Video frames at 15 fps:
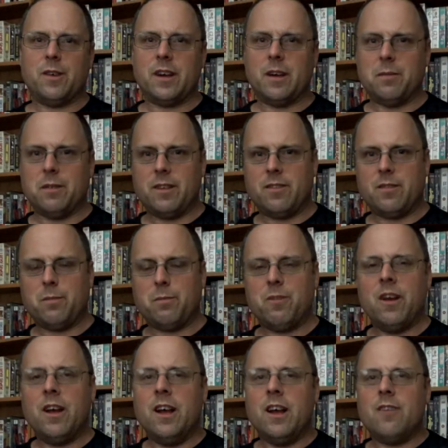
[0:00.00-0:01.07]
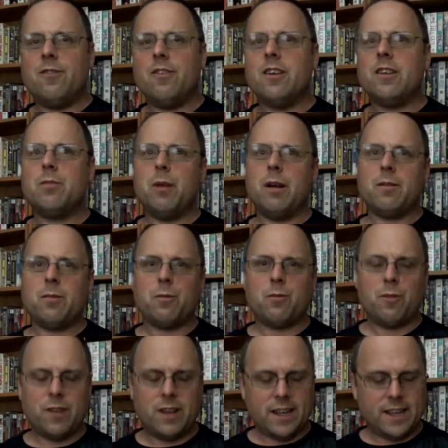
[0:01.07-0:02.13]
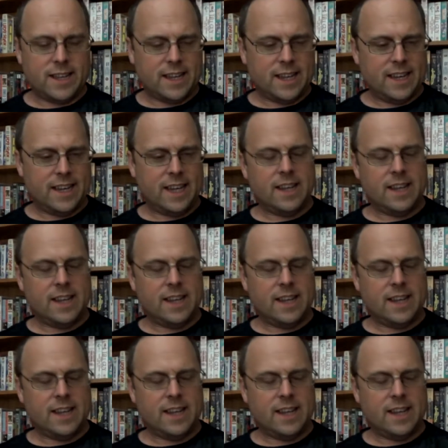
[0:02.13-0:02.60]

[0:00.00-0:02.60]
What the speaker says: I got my first Spectrum 48K,